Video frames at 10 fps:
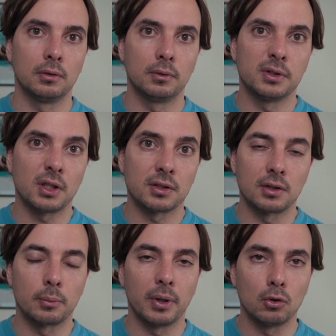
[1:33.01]
decides that
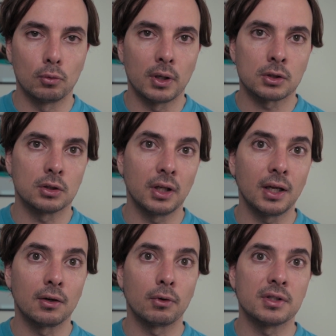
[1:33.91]
they're paying too much, they
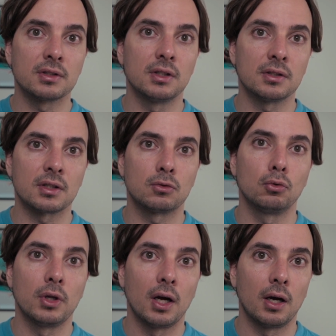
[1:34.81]
can raise this to
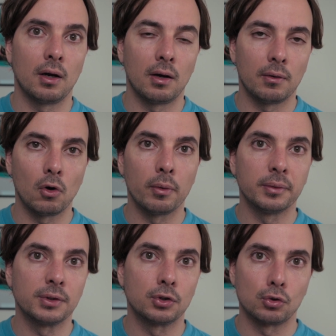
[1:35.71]
the
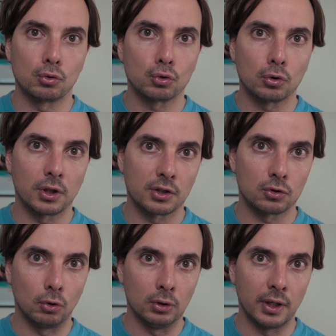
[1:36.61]
government institution that is
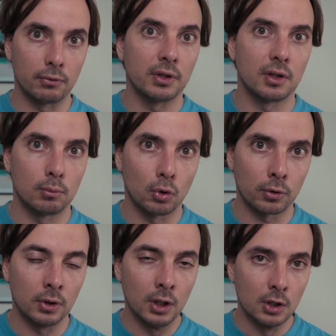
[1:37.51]
called the rental board.